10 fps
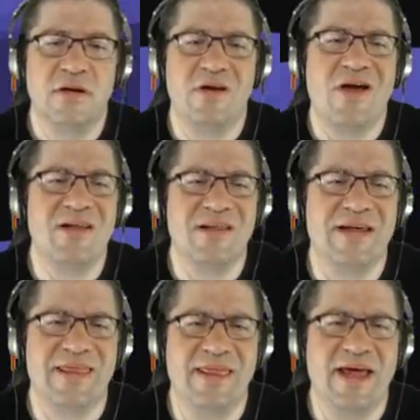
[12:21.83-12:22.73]
Not
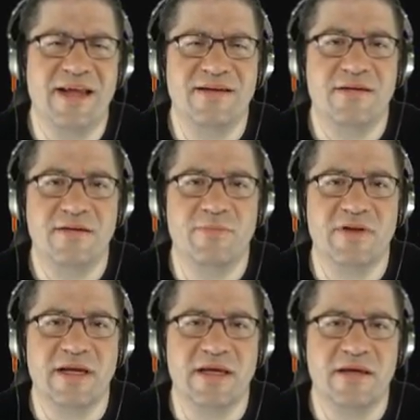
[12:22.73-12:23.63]
like that,
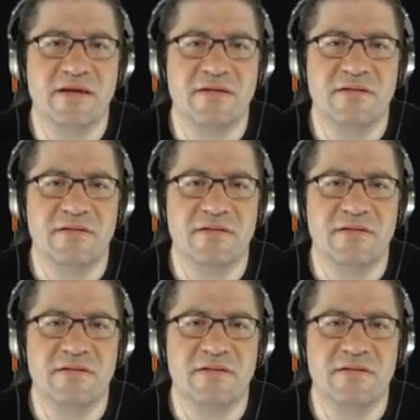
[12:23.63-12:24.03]
but like